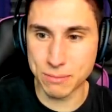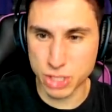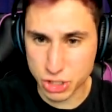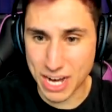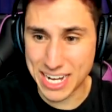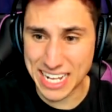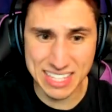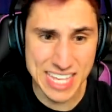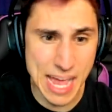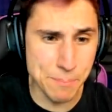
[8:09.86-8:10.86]
I'm just trying to get
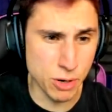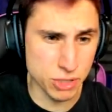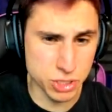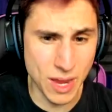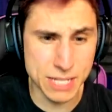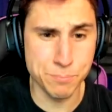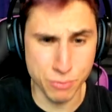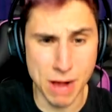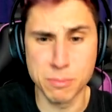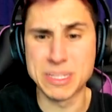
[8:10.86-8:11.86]
to the Emperor so I can
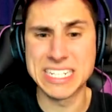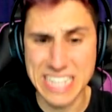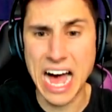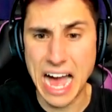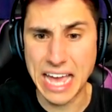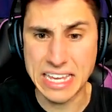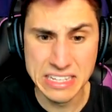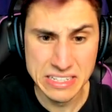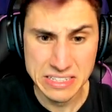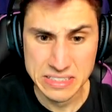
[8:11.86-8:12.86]
probably die.
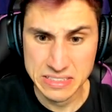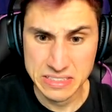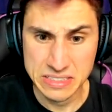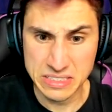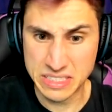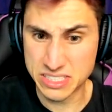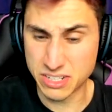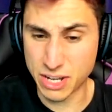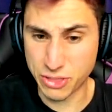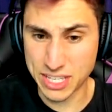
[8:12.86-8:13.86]
Is
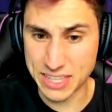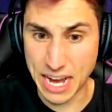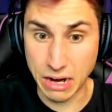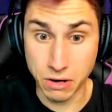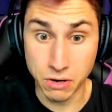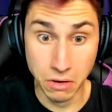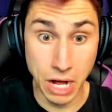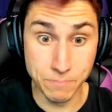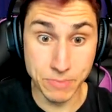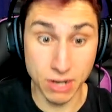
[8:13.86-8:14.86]
there anything in there?
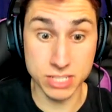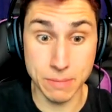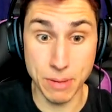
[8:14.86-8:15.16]
Oh, there's a